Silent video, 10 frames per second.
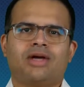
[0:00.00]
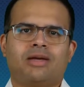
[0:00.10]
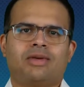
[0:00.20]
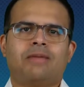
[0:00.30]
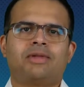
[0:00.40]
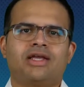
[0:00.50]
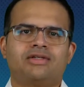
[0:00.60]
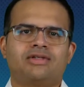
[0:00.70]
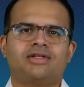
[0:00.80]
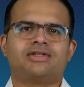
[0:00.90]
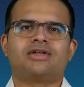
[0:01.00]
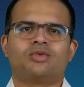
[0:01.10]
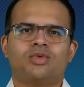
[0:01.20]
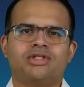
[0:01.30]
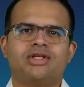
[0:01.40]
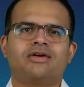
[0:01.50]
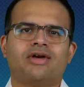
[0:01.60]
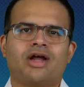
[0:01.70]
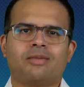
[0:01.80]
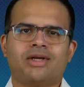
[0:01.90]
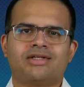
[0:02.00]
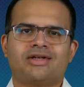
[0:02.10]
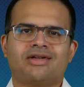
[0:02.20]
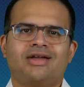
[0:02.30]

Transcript: I'm an application engineer with GE Grid Automation.